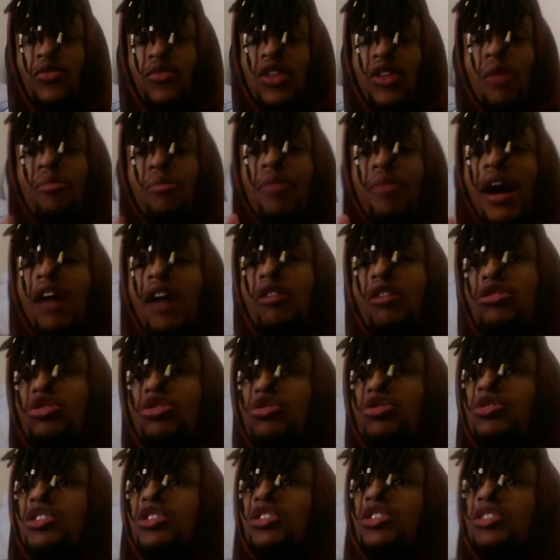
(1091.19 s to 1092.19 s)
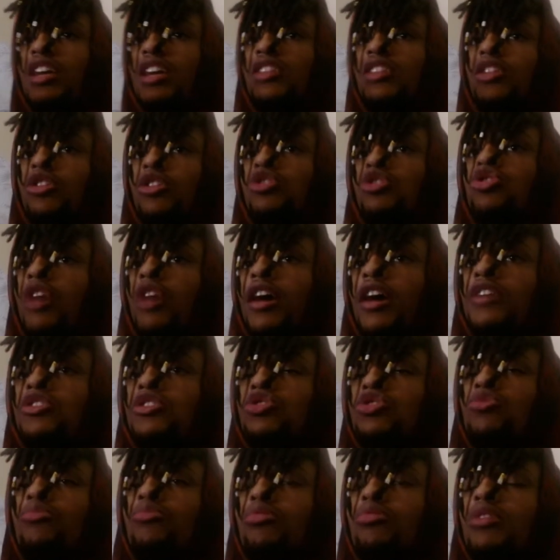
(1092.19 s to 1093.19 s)
The boundaries that they're trying
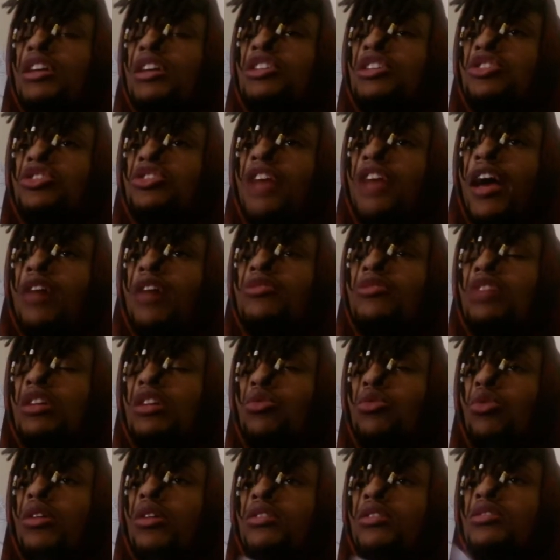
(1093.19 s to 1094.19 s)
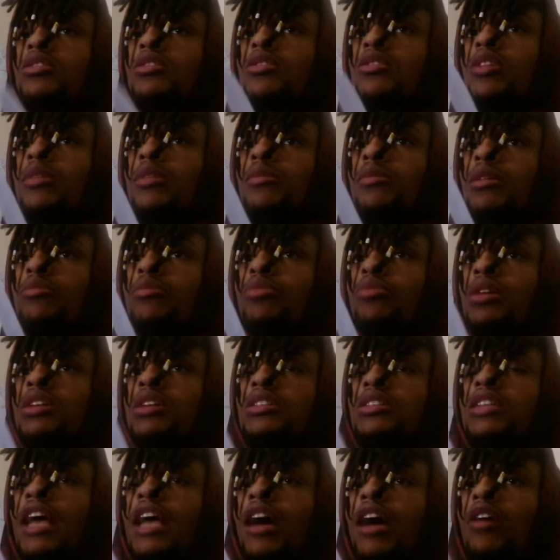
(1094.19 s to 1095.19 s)
to place down, they want to be
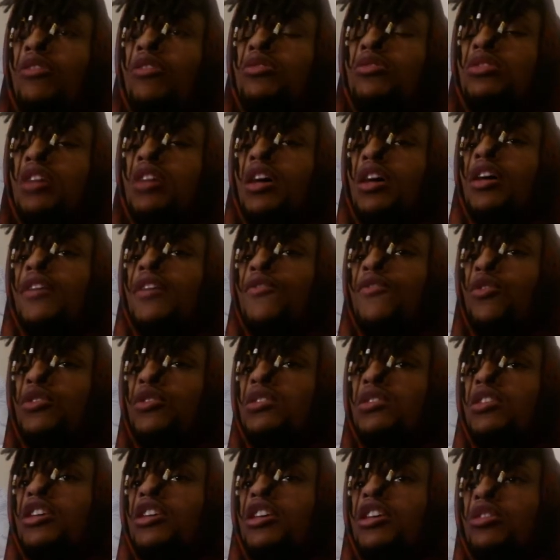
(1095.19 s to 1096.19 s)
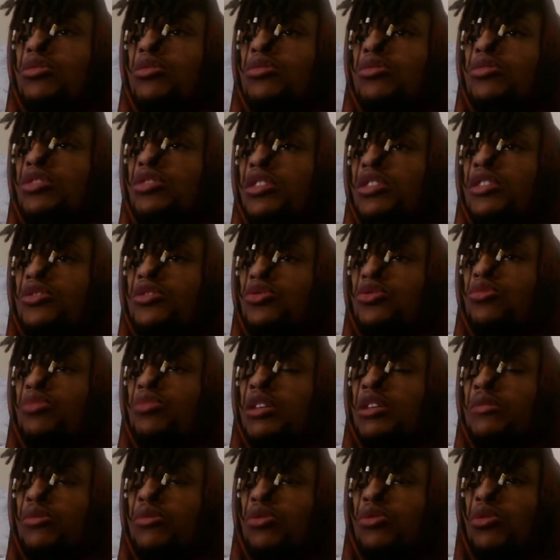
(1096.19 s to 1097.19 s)
put down for the heterosexual
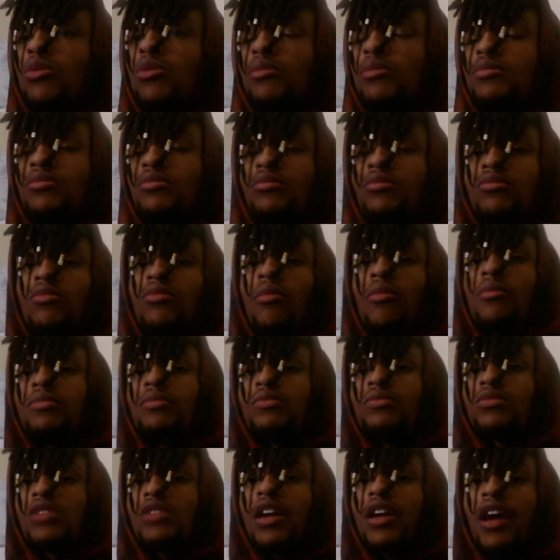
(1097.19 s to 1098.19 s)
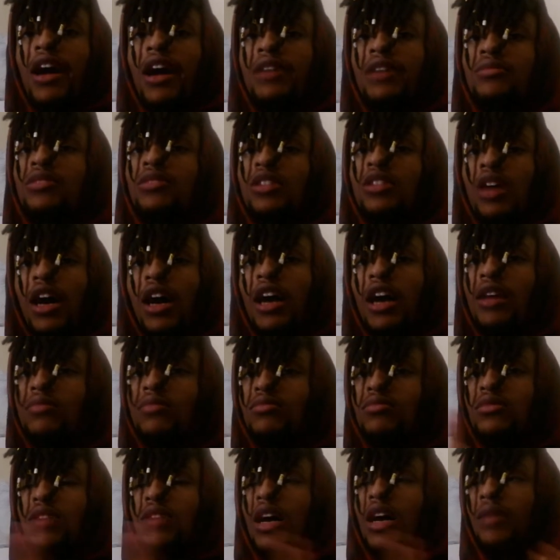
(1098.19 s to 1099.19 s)
people. Like,
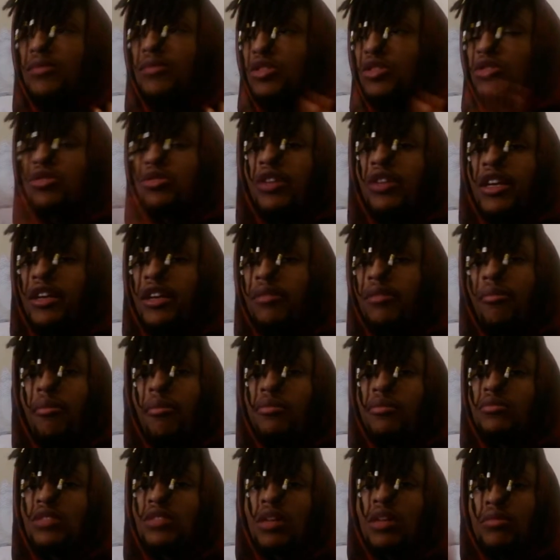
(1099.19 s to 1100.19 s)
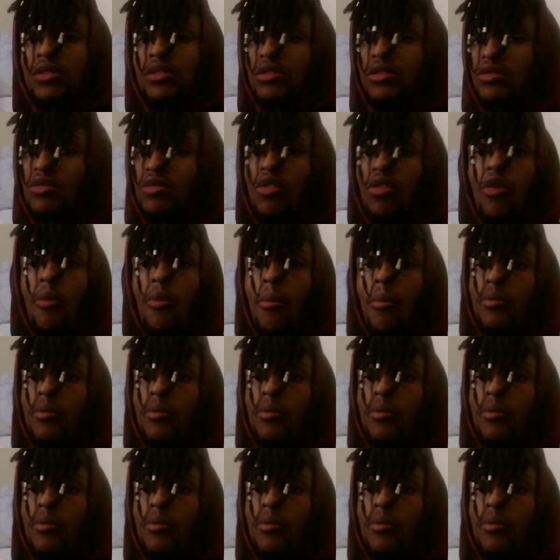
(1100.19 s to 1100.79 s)
I'm straight. I'm hetero.